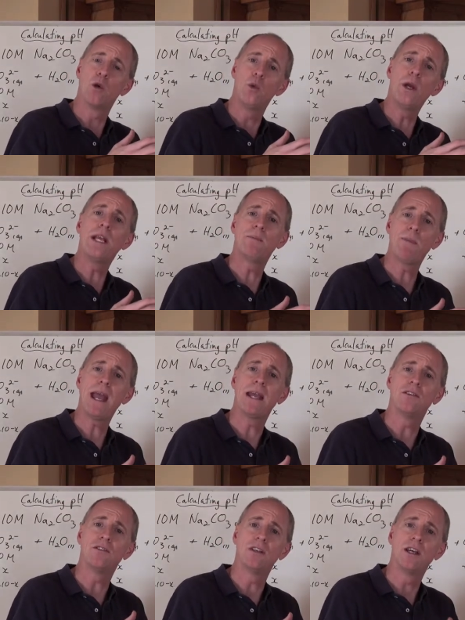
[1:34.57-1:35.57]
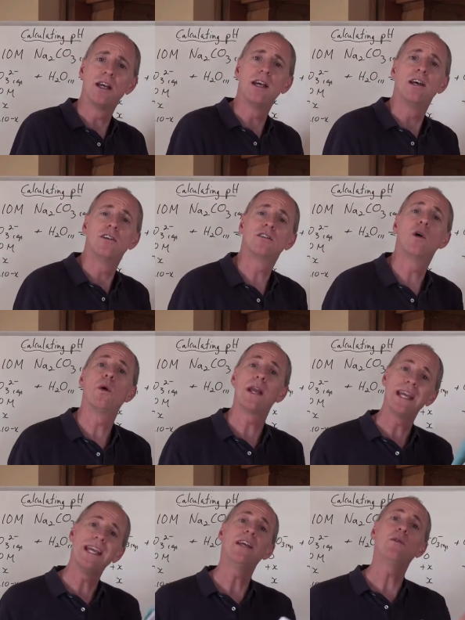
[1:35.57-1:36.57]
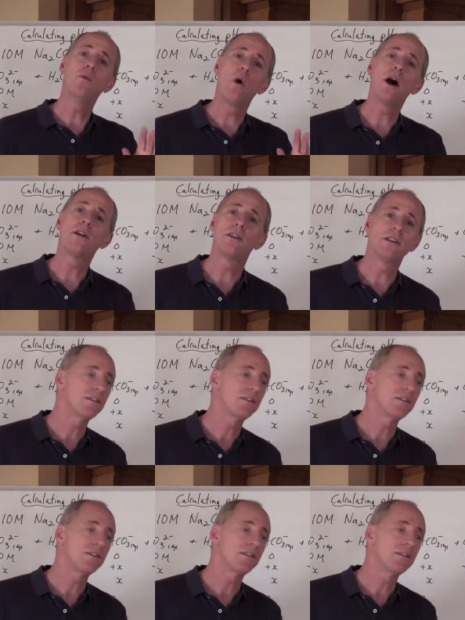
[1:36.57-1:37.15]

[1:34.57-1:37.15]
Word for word: weak base. So in water